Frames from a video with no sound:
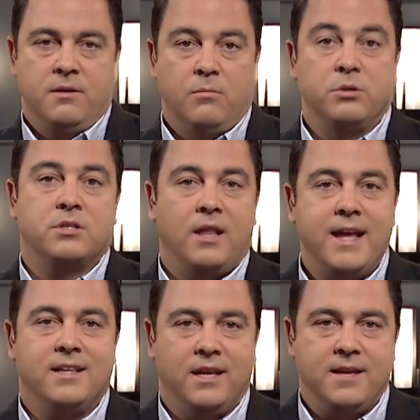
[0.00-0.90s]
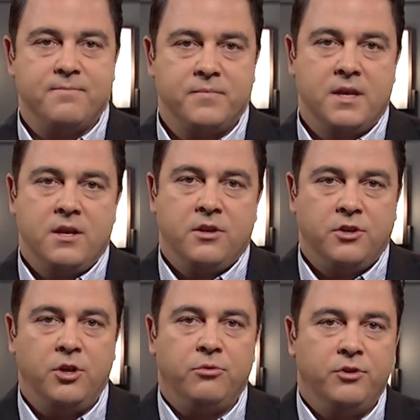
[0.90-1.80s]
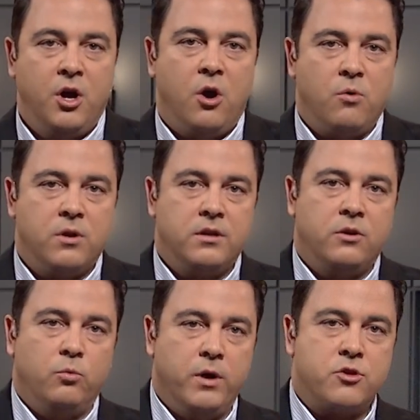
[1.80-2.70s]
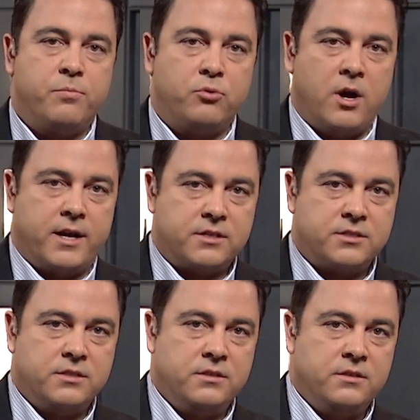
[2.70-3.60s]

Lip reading: Most likely, you don't know which products